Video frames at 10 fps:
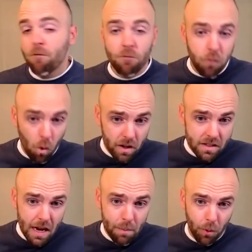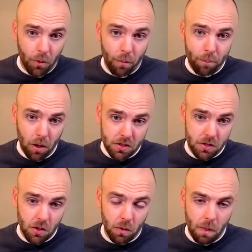for example,
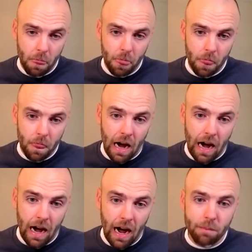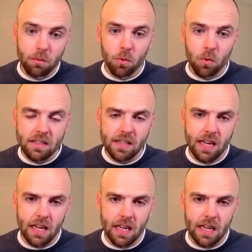personal, I'm
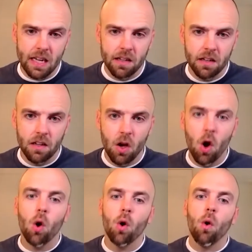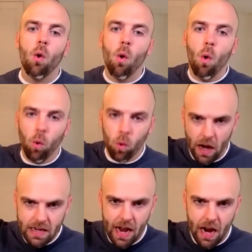renting right
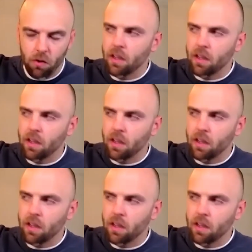now.